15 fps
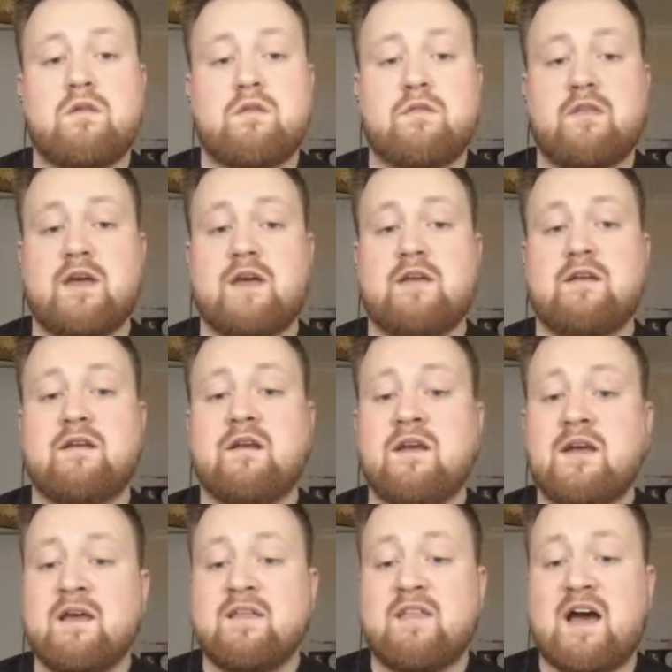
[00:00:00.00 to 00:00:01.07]
then
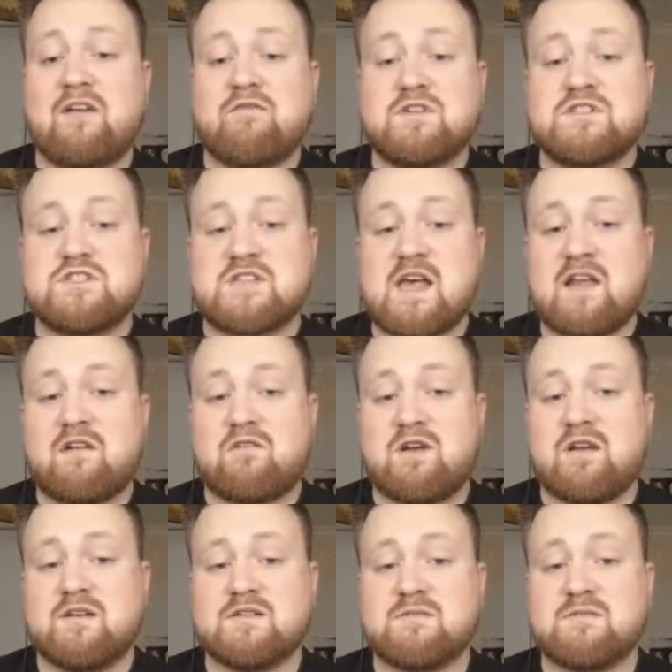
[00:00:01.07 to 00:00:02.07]
the average salary is